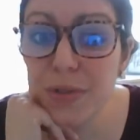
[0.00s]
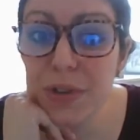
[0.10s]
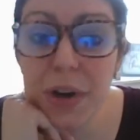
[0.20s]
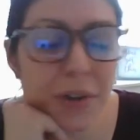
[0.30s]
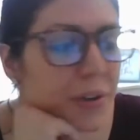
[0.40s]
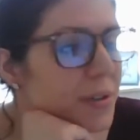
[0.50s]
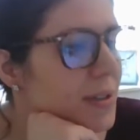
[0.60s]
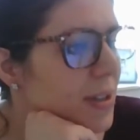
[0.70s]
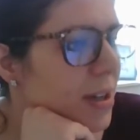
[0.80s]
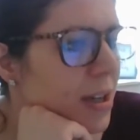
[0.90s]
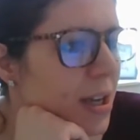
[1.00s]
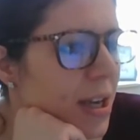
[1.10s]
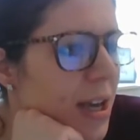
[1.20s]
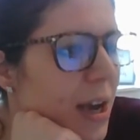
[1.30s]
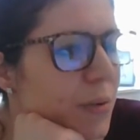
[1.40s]
I
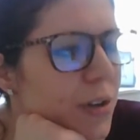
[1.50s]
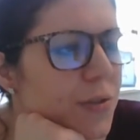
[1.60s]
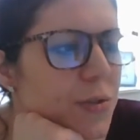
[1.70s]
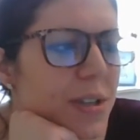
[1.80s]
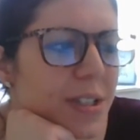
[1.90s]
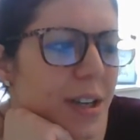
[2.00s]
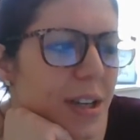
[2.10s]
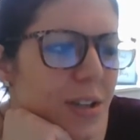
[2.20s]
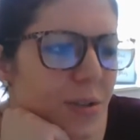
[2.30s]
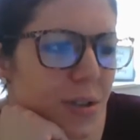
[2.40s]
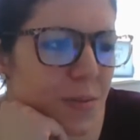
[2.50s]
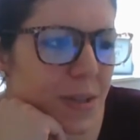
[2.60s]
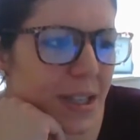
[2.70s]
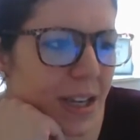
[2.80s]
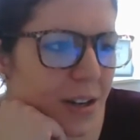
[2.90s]
wonder if Doris Duncan knew this
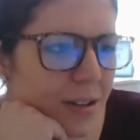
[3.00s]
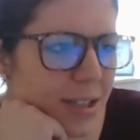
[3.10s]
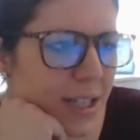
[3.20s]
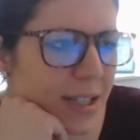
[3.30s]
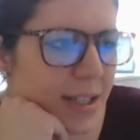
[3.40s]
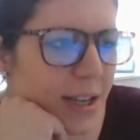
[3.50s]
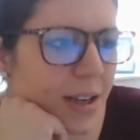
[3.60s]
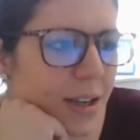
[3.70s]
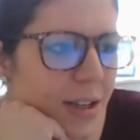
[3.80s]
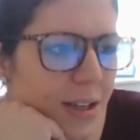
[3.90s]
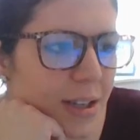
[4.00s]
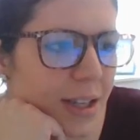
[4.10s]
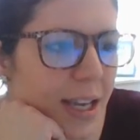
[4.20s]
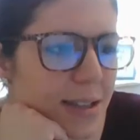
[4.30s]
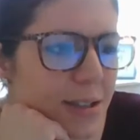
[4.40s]
was here, Dink said.
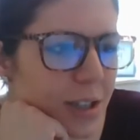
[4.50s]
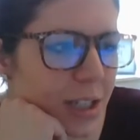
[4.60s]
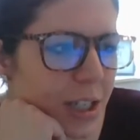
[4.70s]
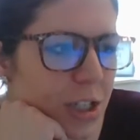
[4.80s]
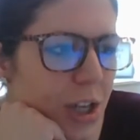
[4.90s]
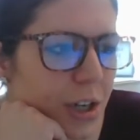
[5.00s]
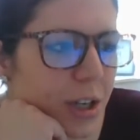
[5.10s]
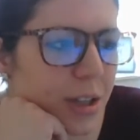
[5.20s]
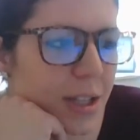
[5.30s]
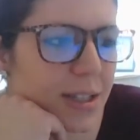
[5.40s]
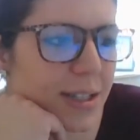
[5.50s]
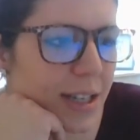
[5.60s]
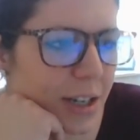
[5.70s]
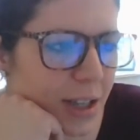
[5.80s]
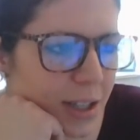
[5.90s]
The kids looked at each other, then
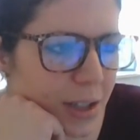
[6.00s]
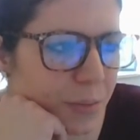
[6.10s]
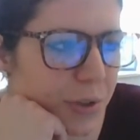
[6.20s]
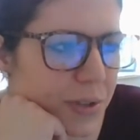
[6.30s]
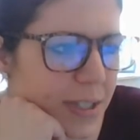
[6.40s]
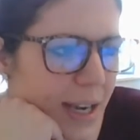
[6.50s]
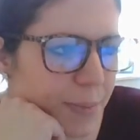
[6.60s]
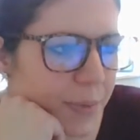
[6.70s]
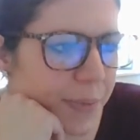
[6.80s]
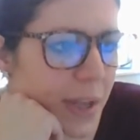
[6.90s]
stared at the little blue stamp.